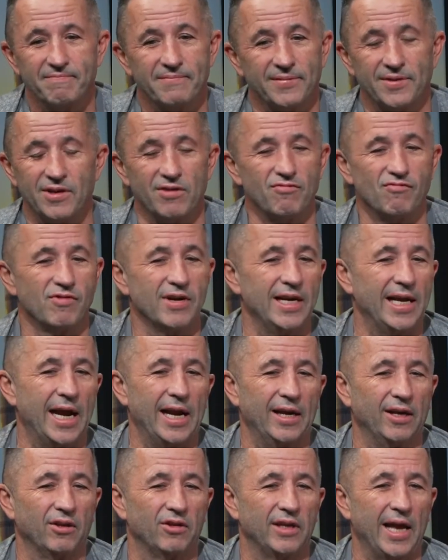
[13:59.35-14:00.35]
didn't really
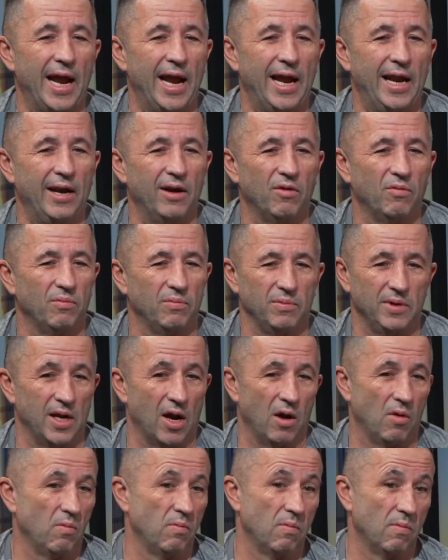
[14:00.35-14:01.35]
understand,
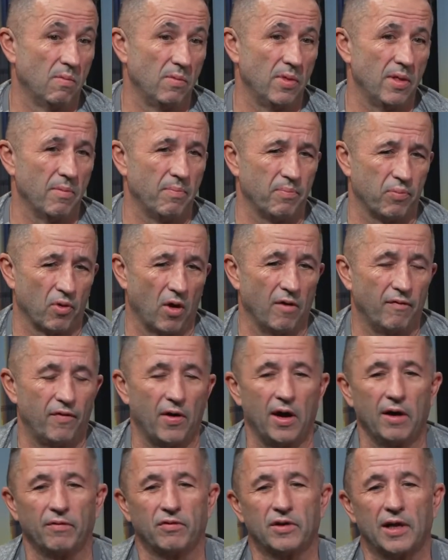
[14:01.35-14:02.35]
the
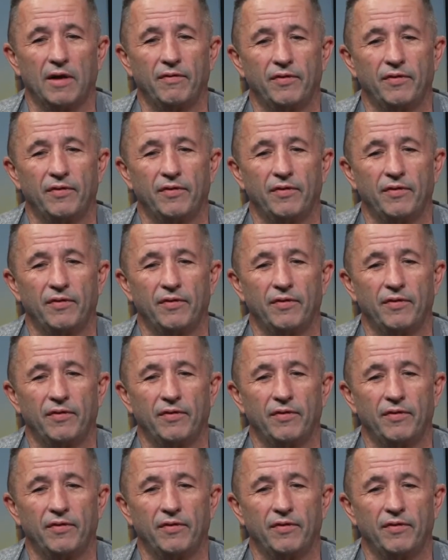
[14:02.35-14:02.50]
profile of stuff.